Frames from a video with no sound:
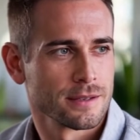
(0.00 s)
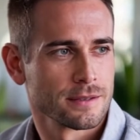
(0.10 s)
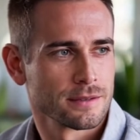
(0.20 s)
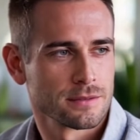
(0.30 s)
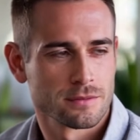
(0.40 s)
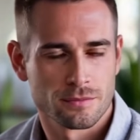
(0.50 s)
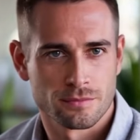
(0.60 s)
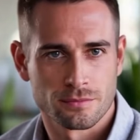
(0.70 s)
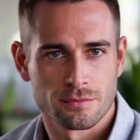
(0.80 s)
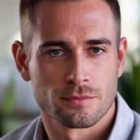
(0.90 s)

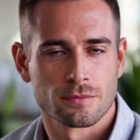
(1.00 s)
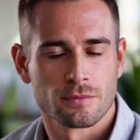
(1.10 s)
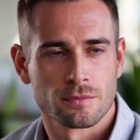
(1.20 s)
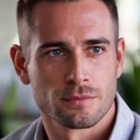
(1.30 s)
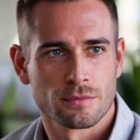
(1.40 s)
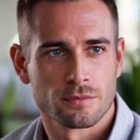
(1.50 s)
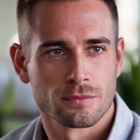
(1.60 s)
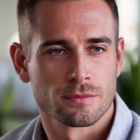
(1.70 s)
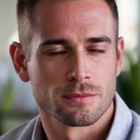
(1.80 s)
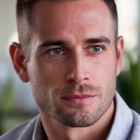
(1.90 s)

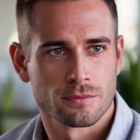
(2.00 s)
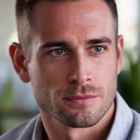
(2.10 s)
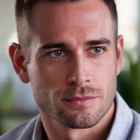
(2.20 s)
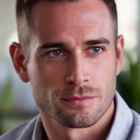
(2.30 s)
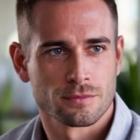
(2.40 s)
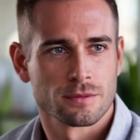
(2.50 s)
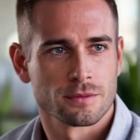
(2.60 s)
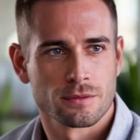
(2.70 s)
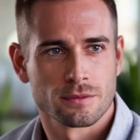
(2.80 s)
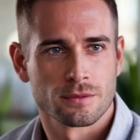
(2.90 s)

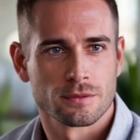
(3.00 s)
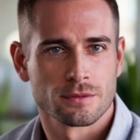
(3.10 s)
(silent)